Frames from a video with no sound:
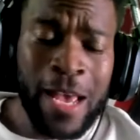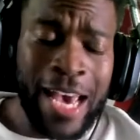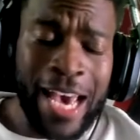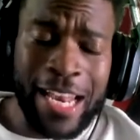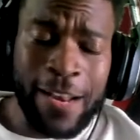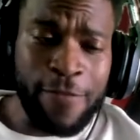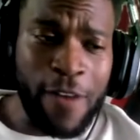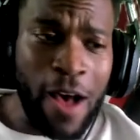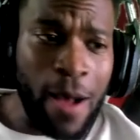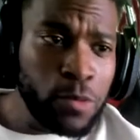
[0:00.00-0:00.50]

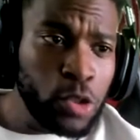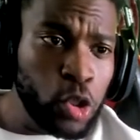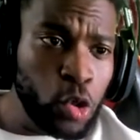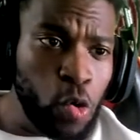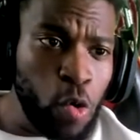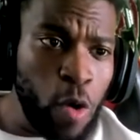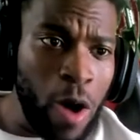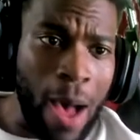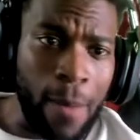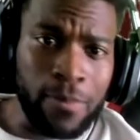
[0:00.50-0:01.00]
And if I'm
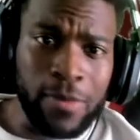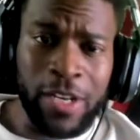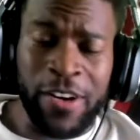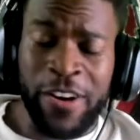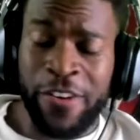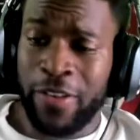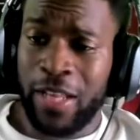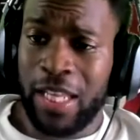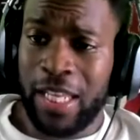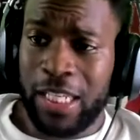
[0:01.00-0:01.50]
Tua, I'm
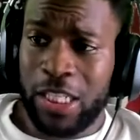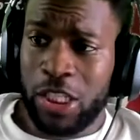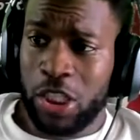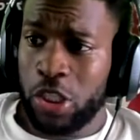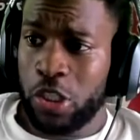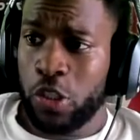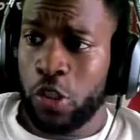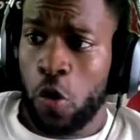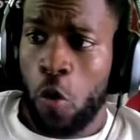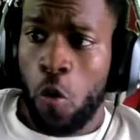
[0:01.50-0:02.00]
literally
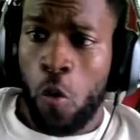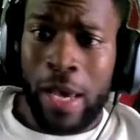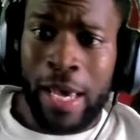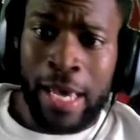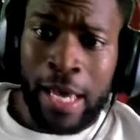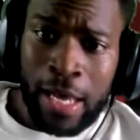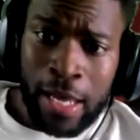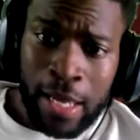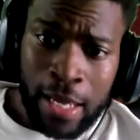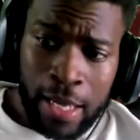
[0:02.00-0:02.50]

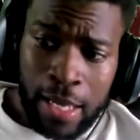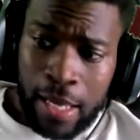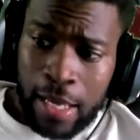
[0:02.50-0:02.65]
suing